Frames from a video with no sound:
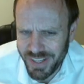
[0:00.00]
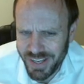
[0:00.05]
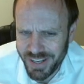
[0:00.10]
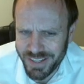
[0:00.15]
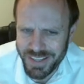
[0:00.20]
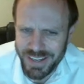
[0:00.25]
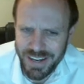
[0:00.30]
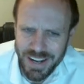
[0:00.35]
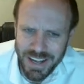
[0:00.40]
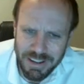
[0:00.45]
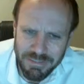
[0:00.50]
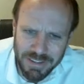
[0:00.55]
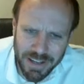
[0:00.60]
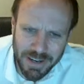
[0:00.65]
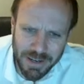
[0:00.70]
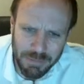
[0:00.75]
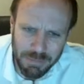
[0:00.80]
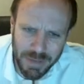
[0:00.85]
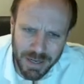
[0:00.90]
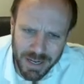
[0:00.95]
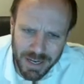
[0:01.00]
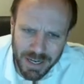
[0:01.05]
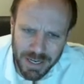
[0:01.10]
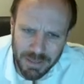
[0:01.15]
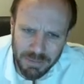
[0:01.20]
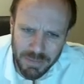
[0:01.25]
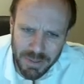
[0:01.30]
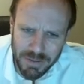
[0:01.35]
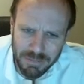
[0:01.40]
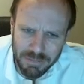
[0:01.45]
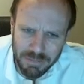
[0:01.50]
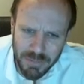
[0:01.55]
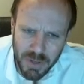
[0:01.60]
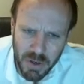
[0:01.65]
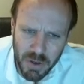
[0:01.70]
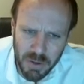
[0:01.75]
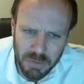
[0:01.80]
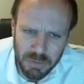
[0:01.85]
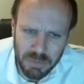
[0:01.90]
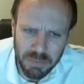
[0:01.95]
Can I have that up behind me?
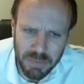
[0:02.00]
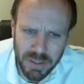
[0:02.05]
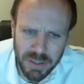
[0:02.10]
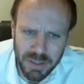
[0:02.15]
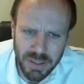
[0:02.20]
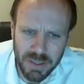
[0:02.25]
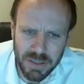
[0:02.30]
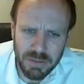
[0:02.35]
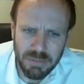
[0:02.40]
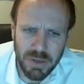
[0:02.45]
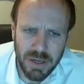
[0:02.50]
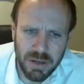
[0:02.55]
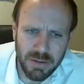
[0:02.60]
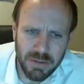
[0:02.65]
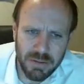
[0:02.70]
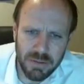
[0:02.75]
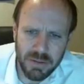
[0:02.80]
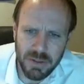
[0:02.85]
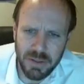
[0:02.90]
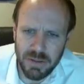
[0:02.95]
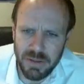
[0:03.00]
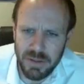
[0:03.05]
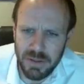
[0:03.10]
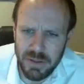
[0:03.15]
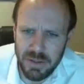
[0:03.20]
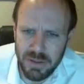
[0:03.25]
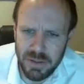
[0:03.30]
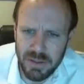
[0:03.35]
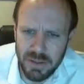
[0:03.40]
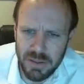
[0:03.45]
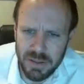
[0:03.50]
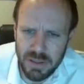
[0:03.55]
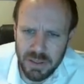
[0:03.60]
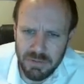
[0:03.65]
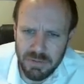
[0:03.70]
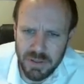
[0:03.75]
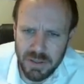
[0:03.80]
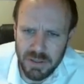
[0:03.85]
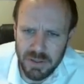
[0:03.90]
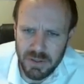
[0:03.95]
No, but it doesn't matter. This is
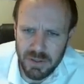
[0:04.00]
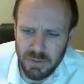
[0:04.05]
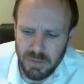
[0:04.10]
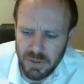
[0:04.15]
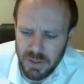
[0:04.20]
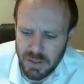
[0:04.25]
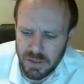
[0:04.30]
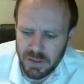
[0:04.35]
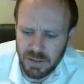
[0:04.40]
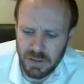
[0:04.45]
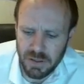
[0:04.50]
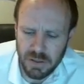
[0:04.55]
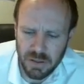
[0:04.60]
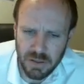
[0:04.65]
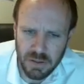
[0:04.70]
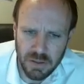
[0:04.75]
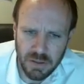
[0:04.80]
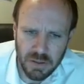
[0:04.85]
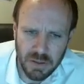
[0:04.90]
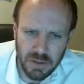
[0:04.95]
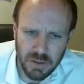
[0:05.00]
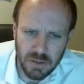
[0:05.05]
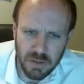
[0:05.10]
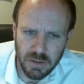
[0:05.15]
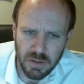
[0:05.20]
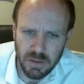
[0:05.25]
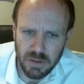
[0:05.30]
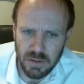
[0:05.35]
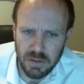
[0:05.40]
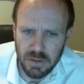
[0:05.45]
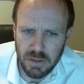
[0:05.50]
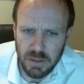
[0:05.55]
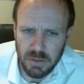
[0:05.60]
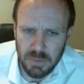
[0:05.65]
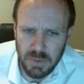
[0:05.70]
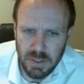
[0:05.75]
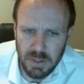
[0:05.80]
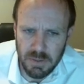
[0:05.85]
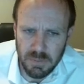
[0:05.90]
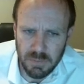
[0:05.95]
stuff that is unique to
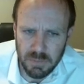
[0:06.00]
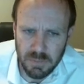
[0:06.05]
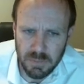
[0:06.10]
me.